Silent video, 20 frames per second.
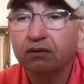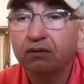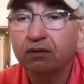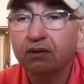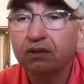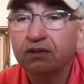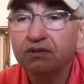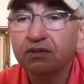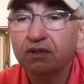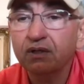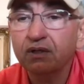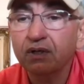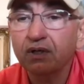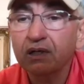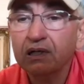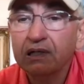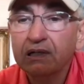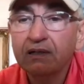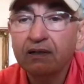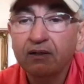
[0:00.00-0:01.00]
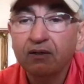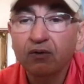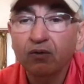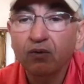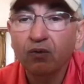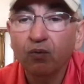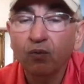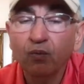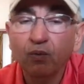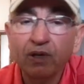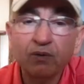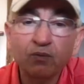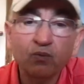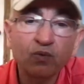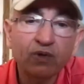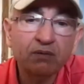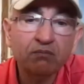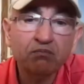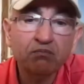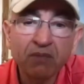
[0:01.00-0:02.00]
Because when
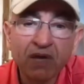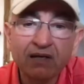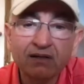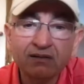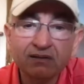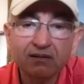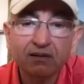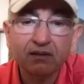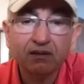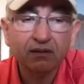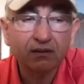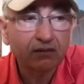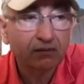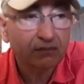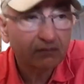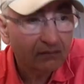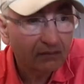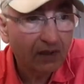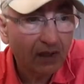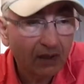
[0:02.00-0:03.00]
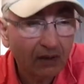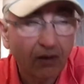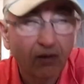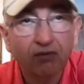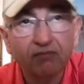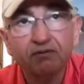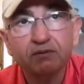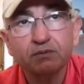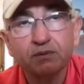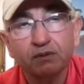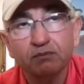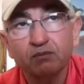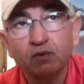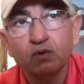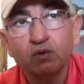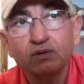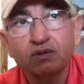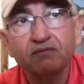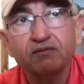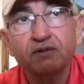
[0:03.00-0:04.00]
we men, not all of us, but
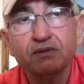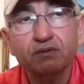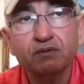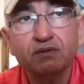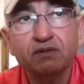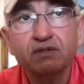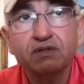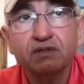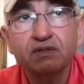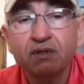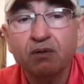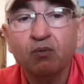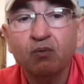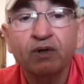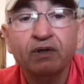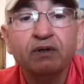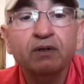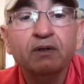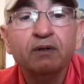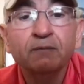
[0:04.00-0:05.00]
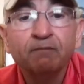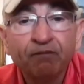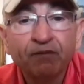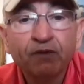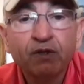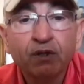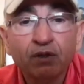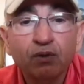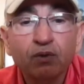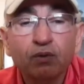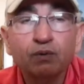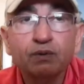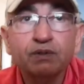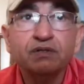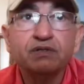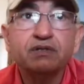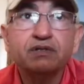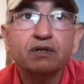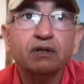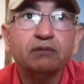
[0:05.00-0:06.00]
most of us, when we see someone who
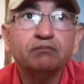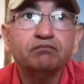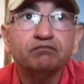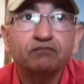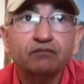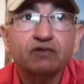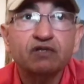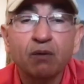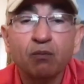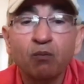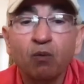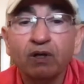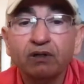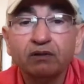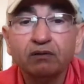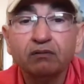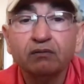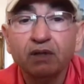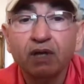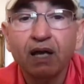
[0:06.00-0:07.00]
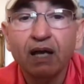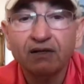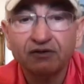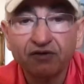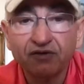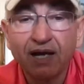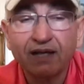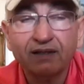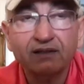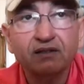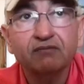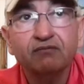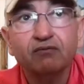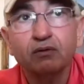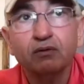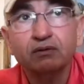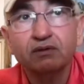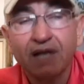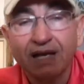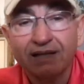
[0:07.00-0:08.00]
is somewhat attractive
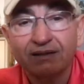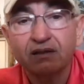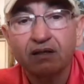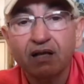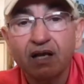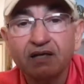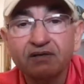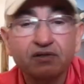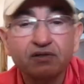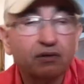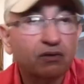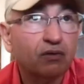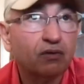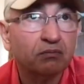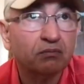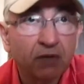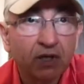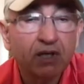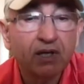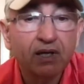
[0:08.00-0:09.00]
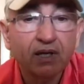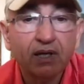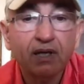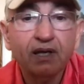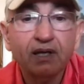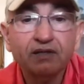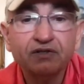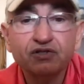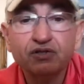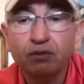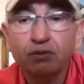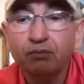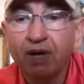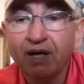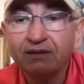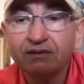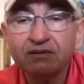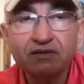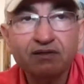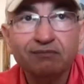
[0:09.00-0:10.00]
or tantalizing or hits your
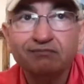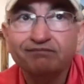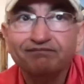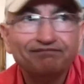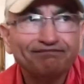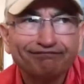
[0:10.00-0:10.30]
buttons,